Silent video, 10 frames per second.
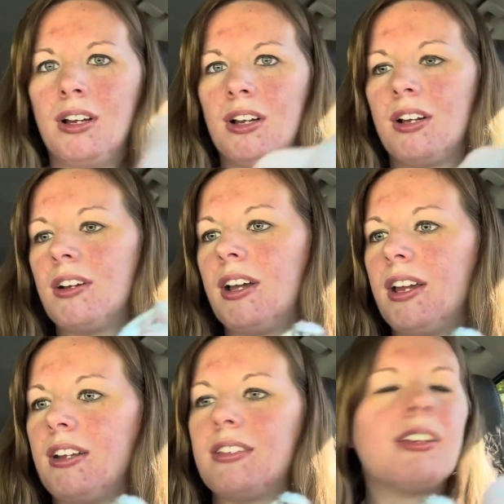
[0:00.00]
All
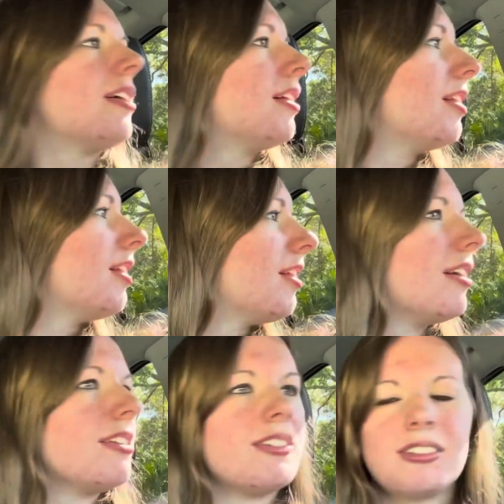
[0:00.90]
right,
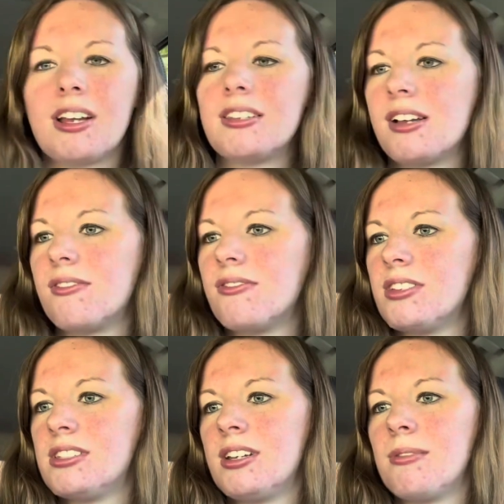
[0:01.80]
just got done
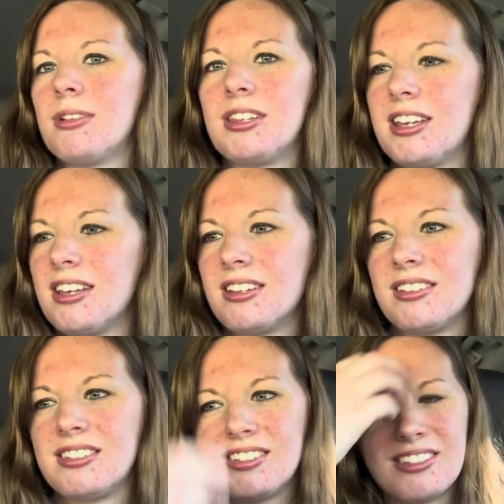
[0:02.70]
visiting with the
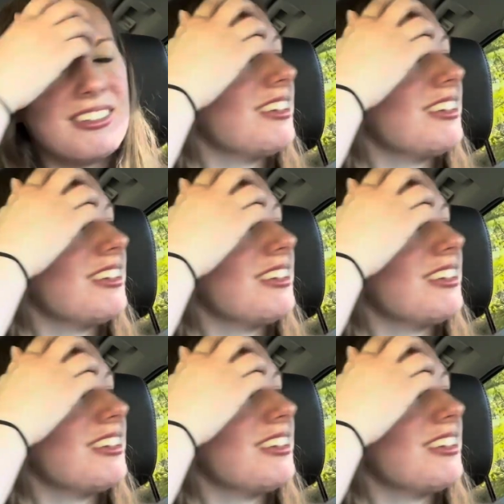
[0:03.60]
kids.